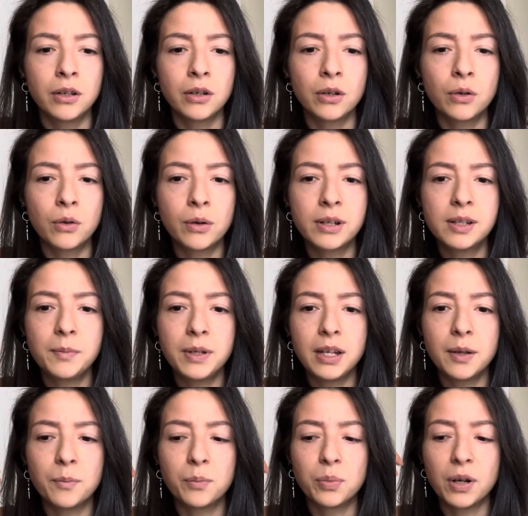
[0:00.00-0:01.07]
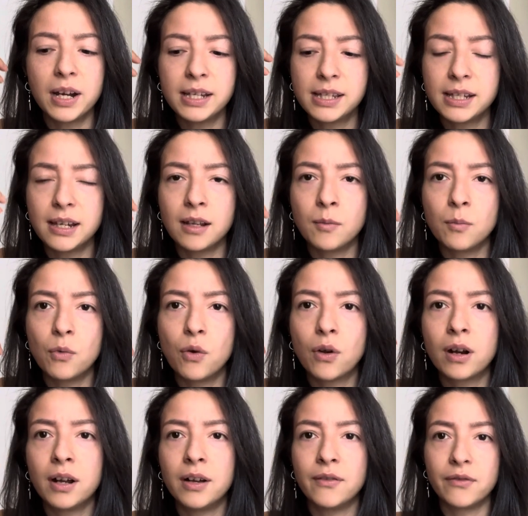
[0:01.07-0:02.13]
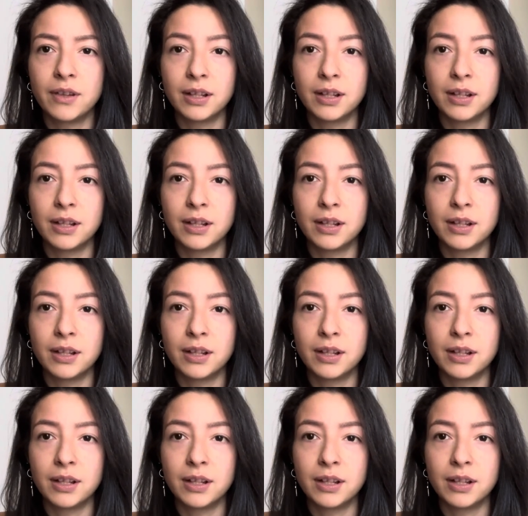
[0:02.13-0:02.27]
you're going to be embracing more of